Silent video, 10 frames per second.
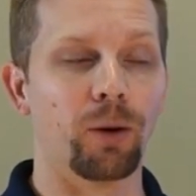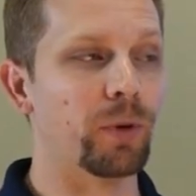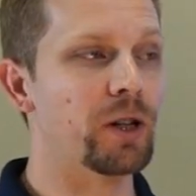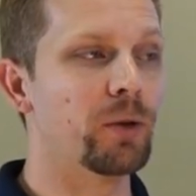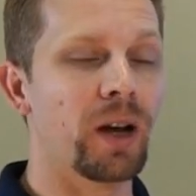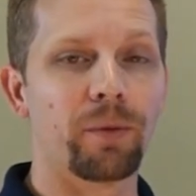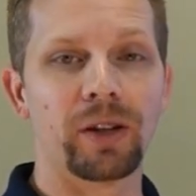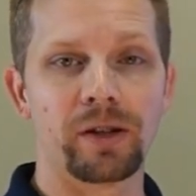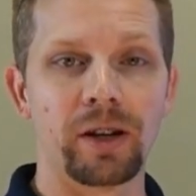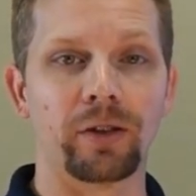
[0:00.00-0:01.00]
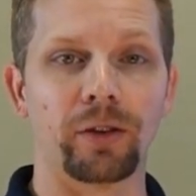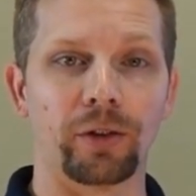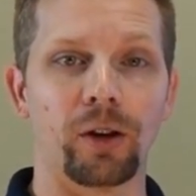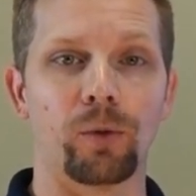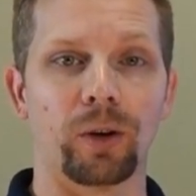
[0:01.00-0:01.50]
We do have instances
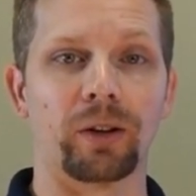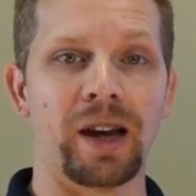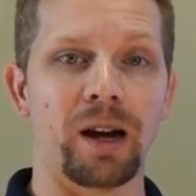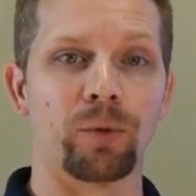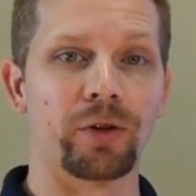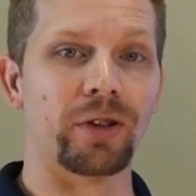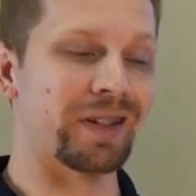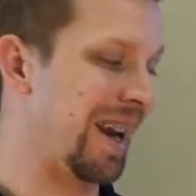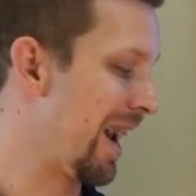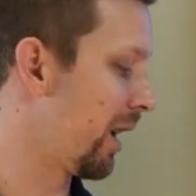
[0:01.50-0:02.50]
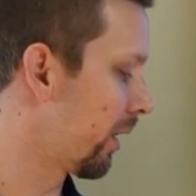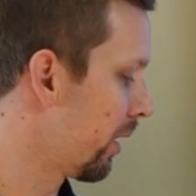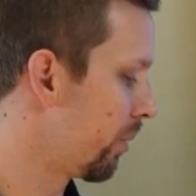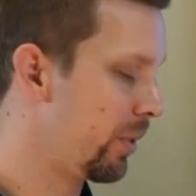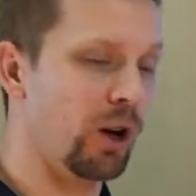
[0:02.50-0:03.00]
though where cameras just can't
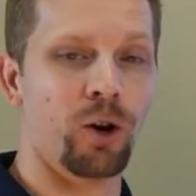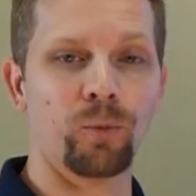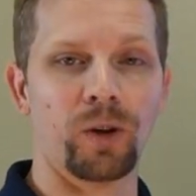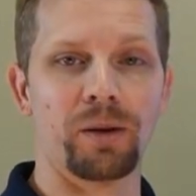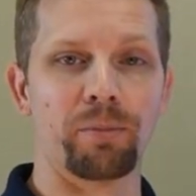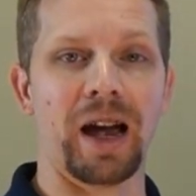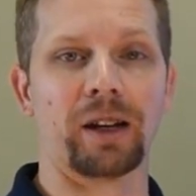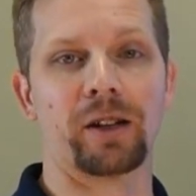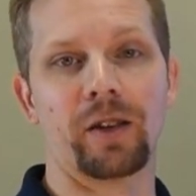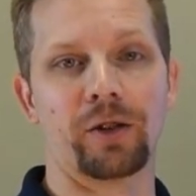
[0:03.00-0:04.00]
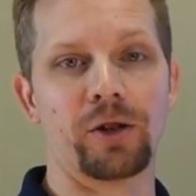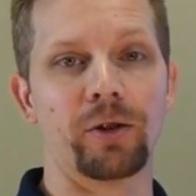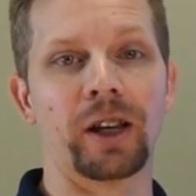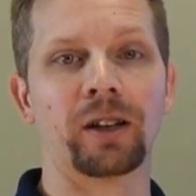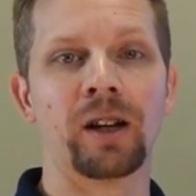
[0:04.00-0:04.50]
be home run back to this
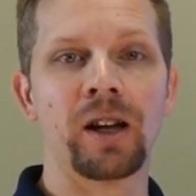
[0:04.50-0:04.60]
unit.